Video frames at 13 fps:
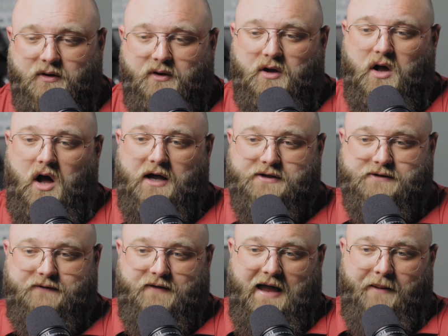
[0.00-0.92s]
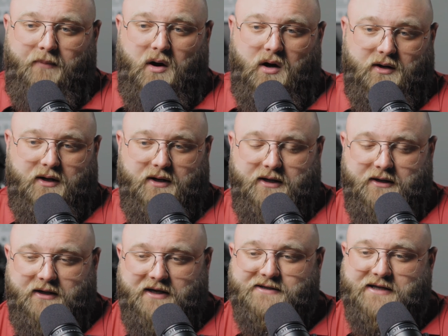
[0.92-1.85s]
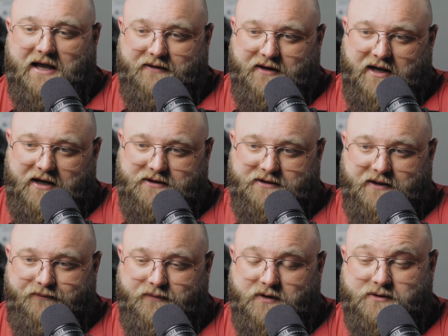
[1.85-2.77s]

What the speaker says: the cost of that marketing is on the agent.